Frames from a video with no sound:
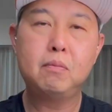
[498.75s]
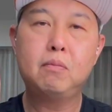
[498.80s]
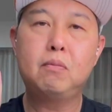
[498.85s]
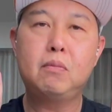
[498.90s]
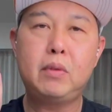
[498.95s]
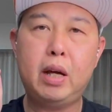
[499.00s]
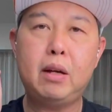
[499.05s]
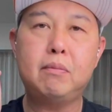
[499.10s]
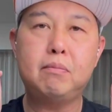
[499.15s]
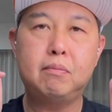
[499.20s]

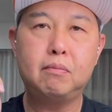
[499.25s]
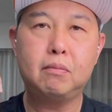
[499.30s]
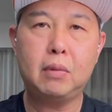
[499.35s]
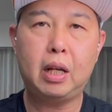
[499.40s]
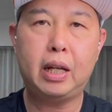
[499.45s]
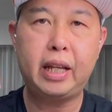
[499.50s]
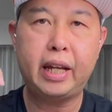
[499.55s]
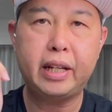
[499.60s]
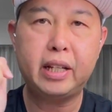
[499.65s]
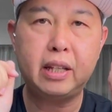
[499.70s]
Yeah,
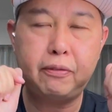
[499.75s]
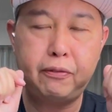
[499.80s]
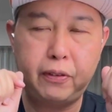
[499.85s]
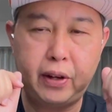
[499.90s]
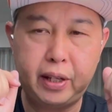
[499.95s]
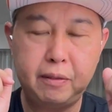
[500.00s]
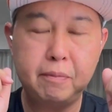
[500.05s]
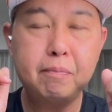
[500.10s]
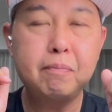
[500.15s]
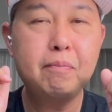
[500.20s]
I like the
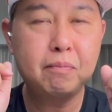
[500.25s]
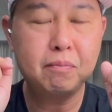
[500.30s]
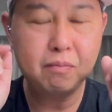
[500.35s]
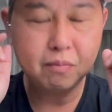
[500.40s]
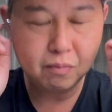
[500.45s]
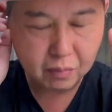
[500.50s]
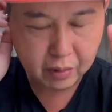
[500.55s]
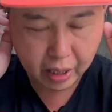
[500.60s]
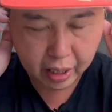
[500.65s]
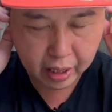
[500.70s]
fit,
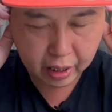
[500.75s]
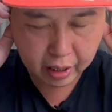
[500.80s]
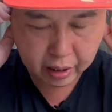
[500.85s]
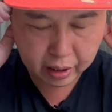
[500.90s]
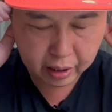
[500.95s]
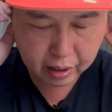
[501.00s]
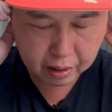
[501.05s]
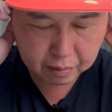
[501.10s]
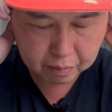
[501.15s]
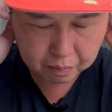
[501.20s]

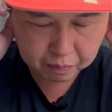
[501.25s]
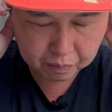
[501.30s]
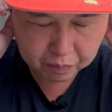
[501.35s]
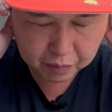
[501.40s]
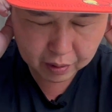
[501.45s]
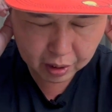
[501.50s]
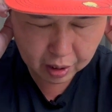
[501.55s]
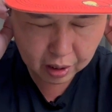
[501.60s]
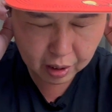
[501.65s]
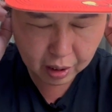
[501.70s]
and
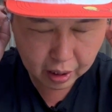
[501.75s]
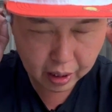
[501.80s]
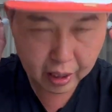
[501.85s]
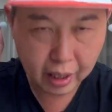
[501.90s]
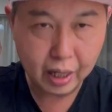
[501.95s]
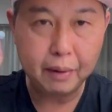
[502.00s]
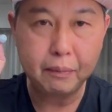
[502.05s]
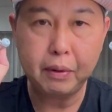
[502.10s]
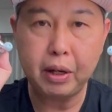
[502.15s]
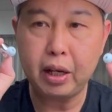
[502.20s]

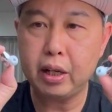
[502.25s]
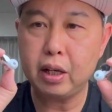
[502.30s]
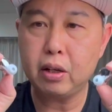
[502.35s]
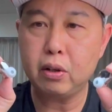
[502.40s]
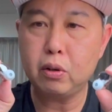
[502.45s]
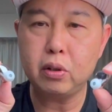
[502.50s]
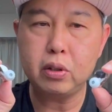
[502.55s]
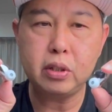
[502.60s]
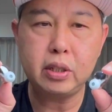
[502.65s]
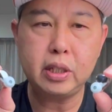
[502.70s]
I'm getting a
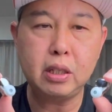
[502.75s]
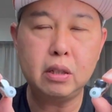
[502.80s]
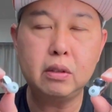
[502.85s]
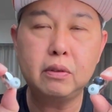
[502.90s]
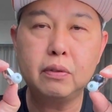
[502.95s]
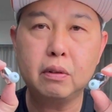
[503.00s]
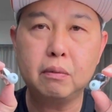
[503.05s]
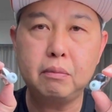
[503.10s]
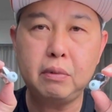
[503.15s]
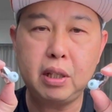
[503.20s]
good seal
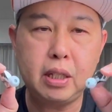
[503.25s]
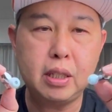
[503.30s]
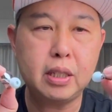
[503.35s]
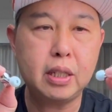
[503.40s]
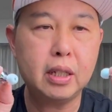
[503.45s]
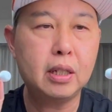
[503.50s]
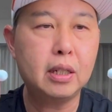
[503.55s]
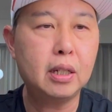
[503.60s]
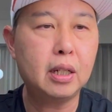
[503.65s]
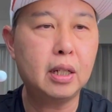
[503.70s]
from
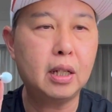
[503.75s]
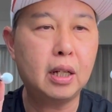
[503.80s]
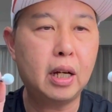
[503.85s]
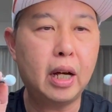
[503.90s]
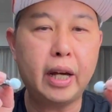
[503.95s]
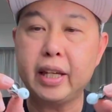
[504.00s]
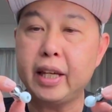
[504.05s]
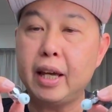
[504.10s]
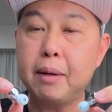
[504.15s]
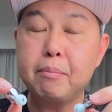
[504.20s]
these
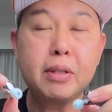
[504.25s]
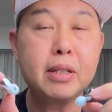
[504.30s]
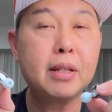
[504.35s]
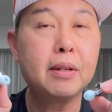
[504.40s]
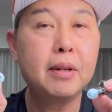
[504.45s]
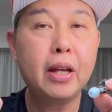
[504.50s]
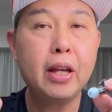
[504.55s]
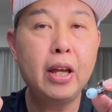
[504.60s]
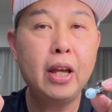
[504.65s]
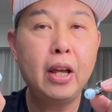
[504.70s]
IEMs.
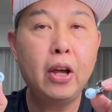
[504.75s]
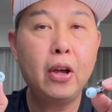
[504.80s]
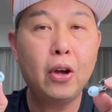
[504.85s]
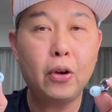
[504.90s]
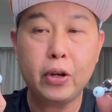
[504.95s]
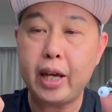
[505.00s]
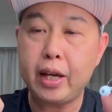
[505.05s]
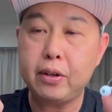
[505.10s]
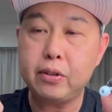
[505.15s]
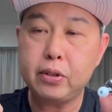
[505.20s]

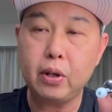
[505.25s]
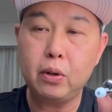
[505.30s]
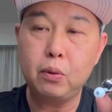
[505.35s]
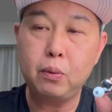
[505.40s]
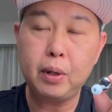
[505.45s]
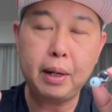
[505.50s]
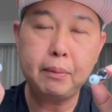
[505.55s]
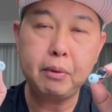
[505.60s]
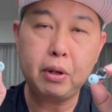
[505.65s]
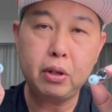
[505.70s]
Okay, so
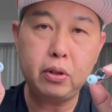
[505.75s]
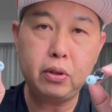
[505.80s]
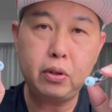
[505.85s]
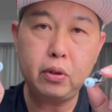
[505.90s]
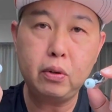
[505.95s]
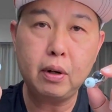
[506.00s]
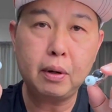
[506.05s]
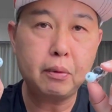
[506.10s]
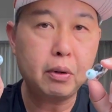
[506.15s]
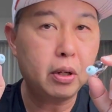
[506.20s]
what I'm gonna
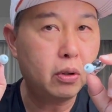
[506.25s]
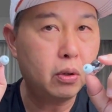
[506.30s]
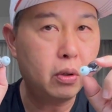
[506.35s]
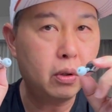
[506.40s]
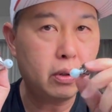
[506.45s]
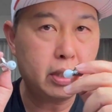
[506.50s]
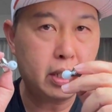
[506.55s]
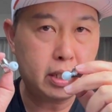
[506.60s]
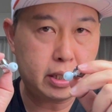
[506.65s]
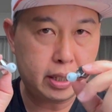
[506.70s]
do, I'm gonna
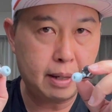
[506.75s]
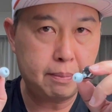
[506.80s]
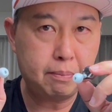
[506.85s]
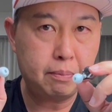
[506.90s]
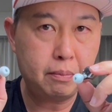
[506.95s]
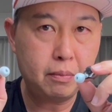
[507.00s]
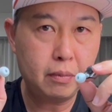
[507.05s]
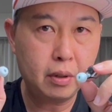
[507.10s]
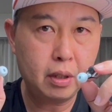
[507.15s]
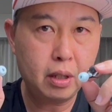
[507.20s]
hook this
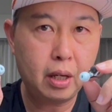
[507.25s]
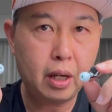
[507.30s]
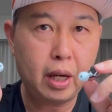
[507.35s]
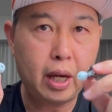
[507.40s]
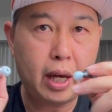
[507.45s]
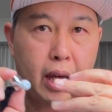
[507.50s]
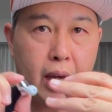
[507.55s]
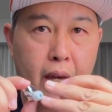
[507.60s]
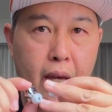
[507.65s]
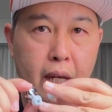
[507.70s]
up,
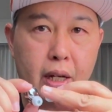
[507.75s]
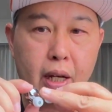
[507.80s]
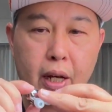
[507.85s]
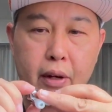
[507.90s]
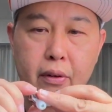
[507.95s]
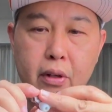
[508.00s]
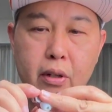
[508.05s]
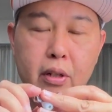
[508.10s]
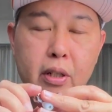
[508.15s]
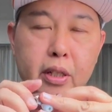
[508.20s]
and
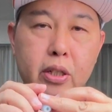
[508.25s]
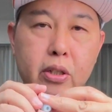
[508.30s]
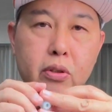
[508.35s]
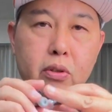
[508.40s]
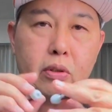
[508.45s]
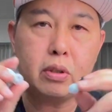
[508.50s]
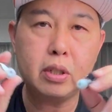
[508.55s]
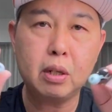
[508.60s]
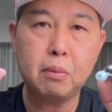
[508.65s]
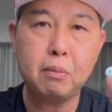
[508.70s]
I'm gonna listen
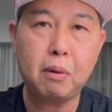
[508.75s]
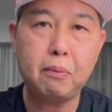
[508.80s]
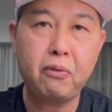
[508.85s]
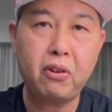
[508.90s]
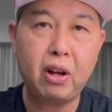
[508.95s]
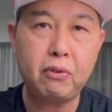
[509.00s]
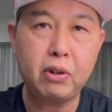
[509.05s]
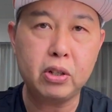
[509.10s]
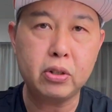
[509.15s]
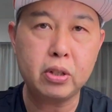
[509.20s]
to some of my
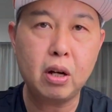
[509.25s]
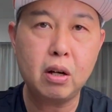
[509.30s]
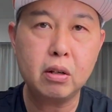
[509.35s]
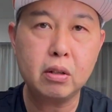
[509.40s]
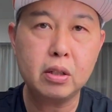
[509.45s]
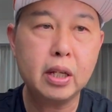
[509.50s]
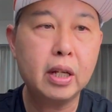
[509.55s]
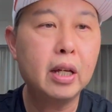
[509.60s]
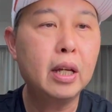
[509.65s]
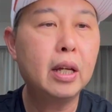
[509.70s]
favorite
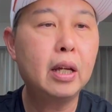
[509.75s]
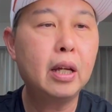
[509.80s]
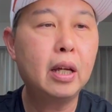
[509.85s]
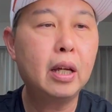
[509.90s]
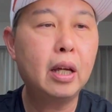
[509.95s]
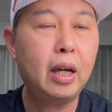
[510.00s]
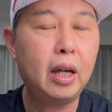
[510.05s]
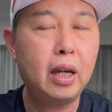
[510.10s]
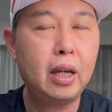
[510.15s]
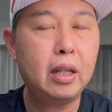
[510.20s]
songs,
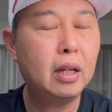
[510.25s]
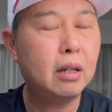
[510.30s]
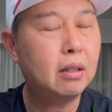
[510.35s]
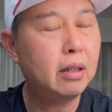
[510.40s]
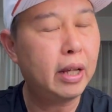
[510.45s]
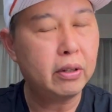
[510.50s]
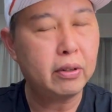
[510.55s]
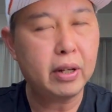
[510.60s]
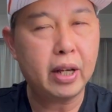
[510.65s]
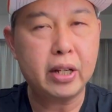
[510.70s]
and I'll
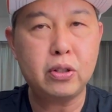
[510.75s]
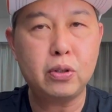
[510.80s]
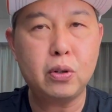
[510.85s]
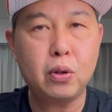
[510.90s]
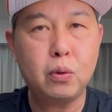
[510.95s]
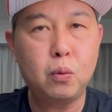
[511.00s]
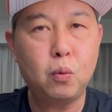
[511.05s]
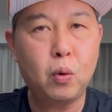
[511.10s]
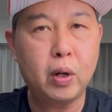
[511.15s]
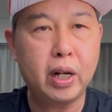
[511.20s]
let you guys
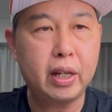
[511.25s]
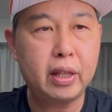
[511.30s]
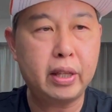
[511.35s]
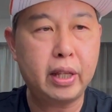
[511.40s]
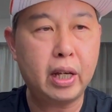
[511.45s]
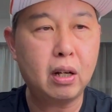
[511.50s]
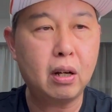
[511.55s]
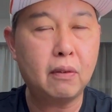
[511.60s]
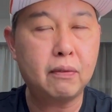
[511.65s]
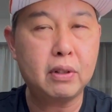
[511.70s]
know what I
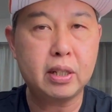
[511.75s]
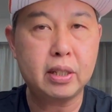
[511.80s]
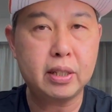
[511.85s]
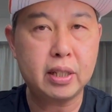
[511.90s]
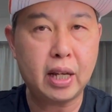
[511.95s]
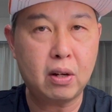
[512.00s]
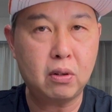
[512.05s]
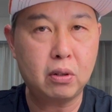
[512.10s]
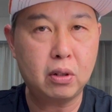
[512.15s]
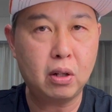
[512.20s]
think of the
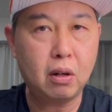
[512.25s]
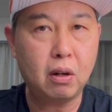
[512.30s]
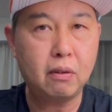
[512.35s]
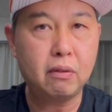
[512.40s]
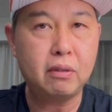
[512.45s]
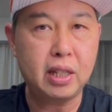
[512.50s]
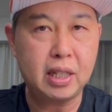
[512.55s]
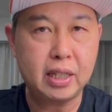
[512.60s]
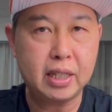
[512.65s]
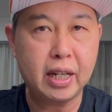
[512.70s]
sound
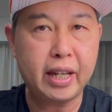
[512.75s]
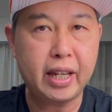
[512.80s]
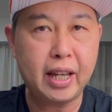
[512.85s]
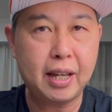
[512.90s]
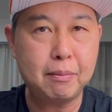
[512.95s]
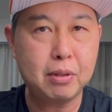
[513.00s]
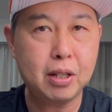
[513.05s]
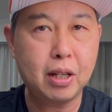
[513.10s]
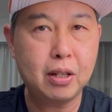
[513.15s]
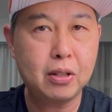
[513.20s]
of these
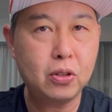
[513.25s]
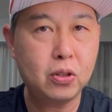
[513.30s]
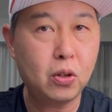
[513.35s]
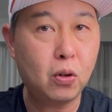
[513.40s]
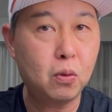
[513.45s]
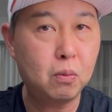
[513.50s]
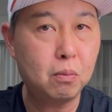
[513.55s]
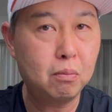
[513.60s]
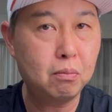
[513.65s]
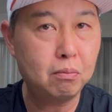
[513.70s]
IEMs.
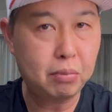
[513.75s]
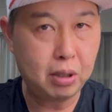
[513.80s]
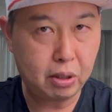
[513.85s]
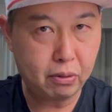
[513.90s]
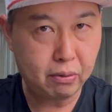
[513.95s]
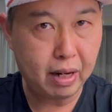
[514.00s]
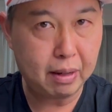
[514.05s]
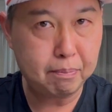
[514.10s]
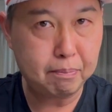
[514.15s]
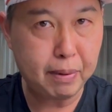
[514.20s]
So be
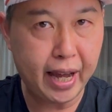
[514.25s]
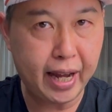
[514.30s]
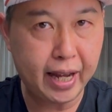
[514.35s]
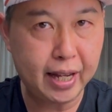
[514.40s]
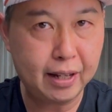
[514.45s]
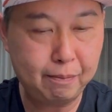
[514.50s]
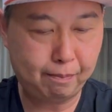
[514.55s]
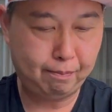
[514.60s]
right back.